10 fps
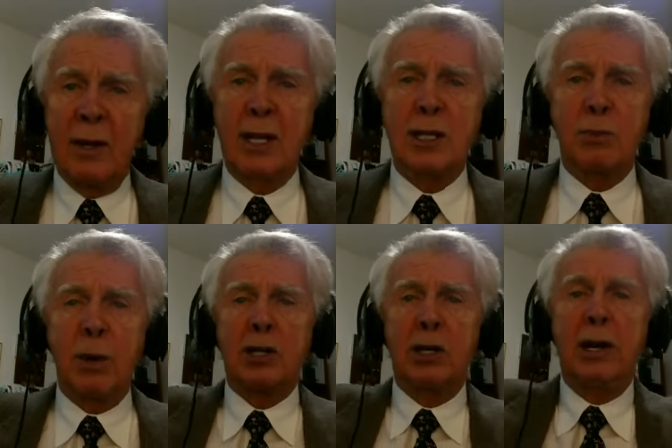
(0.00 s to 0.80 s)

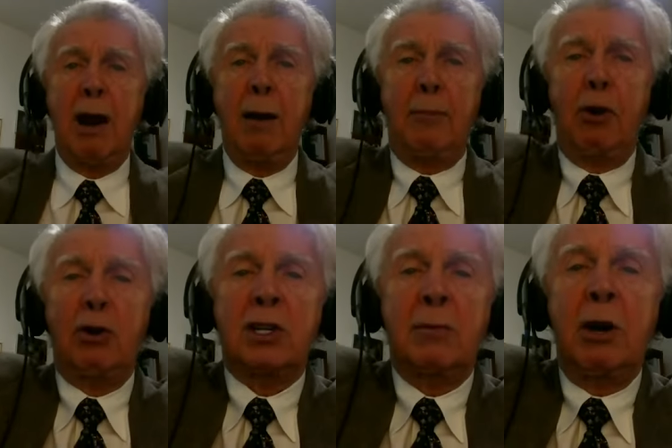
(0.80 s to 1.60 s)
especially our
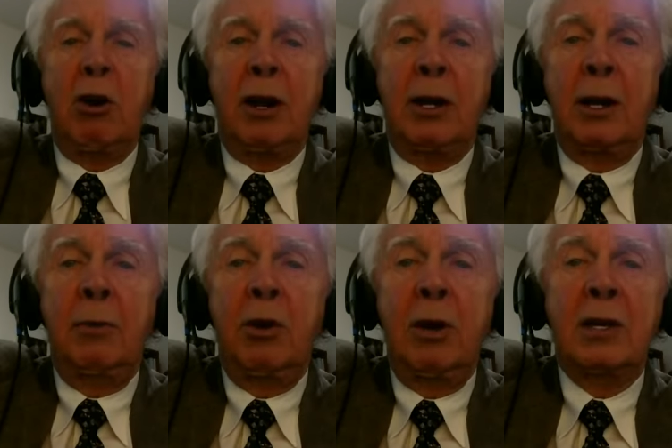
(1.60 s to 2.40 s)
Polish American
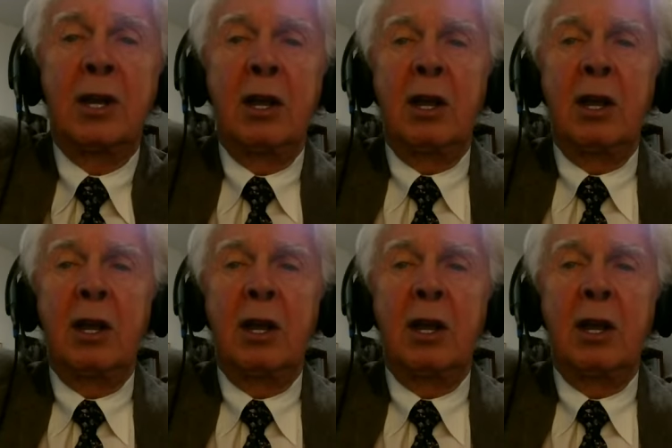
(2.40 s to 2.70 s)
communities,